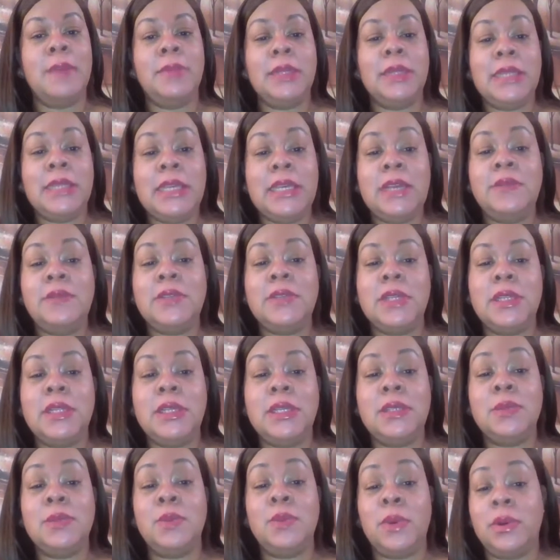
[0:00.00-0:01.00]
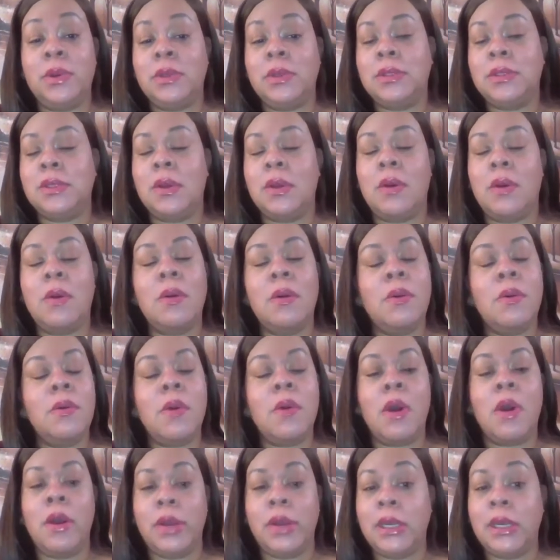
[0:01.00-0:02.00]
believed these words
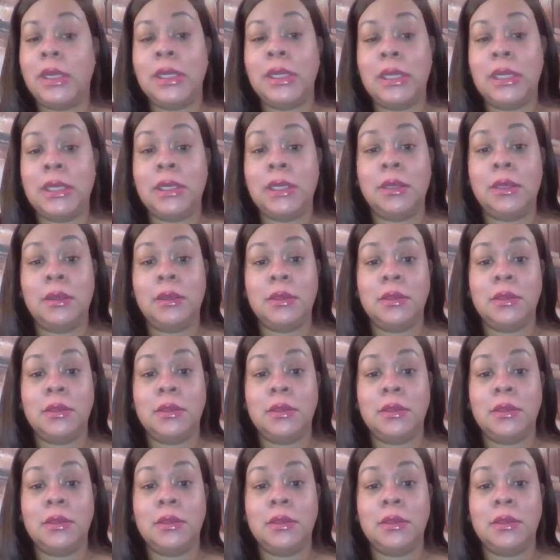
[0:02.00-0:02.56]
wholeheartedly.